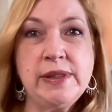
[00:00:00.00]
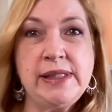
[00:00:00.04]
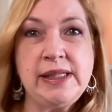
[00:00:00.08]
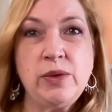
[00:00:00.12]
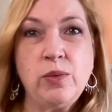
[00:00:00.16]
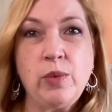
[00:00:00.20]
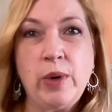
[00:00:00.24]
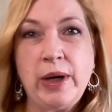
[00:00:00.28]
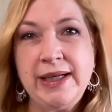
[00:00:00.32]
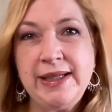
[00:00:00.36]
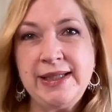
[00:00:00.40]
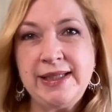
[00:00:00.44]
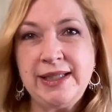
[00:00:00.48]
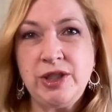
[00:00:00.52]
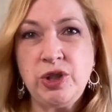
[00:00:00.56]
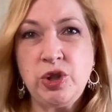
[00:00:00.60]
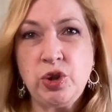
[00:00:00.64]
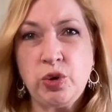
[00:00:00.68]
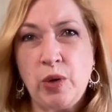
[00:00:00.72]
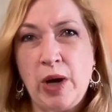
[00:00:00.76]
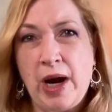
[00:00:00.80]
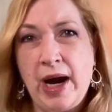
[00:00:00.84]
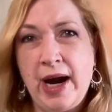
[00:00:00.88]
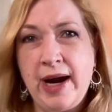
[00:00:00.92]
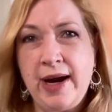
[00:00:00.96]
you wanted to
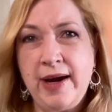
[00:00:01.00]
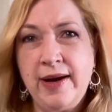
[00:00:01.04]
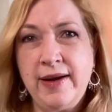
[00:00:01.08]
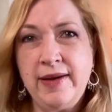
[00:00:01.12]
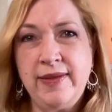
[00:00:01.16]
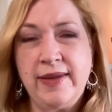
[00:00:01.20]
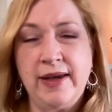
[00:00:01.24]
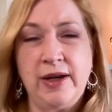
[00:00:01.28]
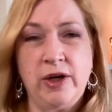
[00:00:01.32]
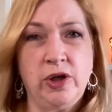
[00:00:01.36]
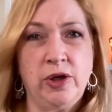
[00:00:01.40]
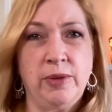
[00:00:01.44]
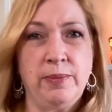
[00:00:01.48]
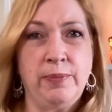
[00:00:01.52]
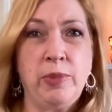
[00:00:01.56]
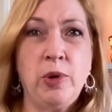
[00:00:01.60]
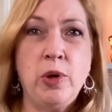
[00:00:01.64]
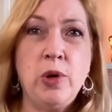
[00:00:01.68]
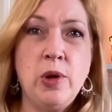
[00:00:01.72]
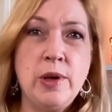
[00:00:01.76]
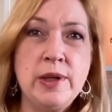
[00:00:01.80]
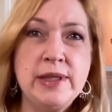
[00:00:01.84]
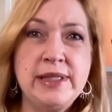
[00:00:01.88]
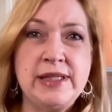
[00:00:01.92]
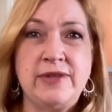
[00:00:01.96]
try that are
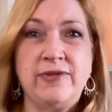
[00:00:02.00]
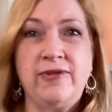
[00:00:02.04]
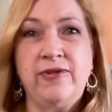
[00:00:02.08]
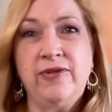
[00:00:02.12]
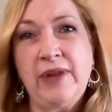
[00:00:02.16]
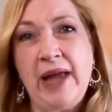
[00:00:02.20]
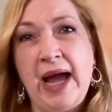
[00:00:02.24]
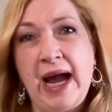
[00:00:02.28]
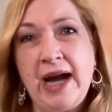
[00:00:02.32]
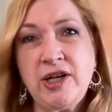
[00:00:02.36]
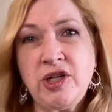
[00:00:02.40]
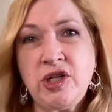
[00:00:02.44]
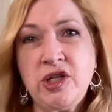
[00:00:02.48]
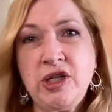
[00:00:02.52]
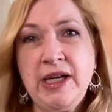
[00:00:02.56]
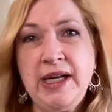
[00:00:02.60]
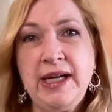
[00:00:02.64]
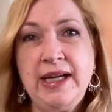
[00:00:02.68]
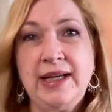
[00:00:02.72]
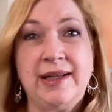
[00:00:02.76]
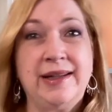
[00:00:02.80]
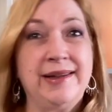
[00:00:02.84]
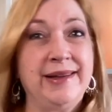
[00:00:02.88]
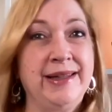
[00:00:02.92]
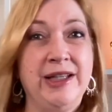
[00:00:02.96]
bold and flashy
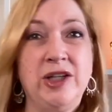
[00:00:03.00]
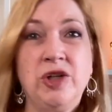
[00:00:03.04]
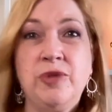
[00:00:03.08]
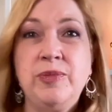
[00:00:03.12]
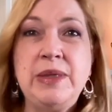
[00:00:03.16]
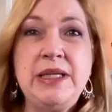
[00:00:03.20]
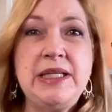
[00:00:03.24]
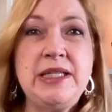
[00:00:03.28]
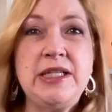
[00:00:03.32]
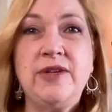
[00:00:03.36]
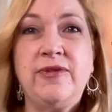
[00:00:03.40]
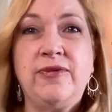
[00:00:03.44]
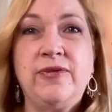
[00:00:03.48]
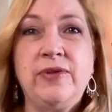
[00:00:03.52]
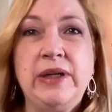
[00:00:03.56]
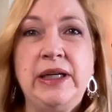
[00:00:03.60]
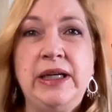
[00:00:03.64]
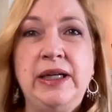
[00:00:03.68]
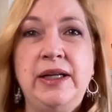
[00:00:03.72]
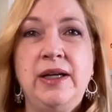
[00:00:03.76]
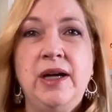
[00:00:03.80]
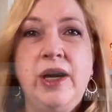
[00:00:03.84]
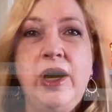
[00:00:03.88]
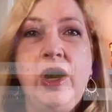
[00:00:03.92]
and a little bit different,